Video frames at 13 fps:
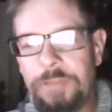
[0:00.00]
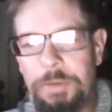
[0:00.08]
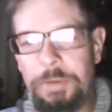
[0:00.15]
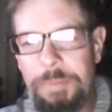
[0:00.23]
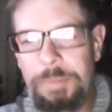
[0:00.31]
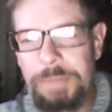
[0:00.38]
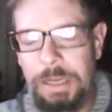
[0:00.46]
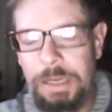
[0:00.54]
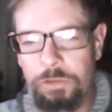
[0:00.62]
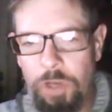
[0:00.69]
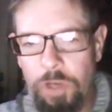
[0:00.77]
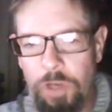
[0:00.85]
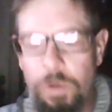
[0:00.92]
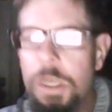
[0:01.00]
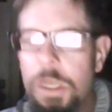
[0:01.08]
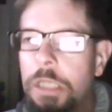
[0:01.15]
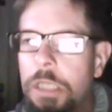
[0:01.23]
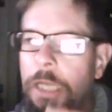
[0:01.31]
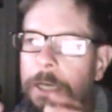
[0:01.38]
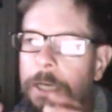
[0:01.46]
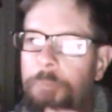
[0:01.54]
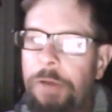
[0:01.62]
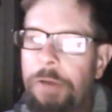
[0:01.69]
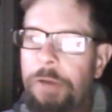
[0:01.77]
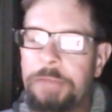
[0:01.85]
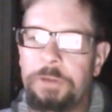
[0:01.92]
I remember that, a dough, like a
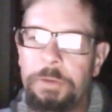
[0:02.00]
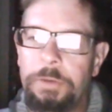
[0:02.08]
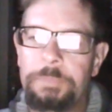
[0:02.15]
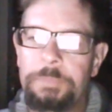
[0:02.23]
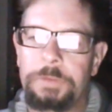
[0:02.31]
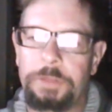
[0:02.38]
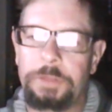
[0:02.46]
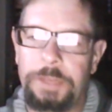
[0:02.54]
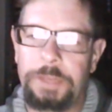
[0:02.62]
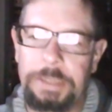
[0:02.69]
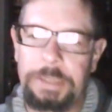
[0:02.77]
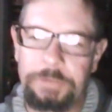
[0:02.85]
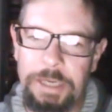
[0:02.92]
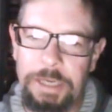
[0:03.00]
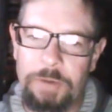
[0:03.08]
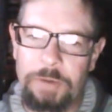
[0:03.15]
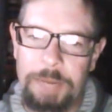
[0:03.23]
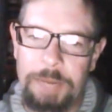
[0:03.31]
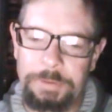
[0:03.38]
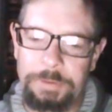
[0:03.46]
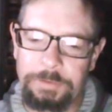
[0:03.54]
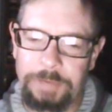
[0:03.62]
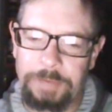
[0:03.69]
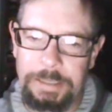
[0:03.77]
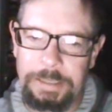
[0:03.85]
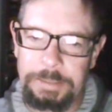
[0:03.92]
bread dough. So I think that's King Robert
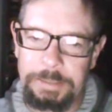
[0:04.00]
II.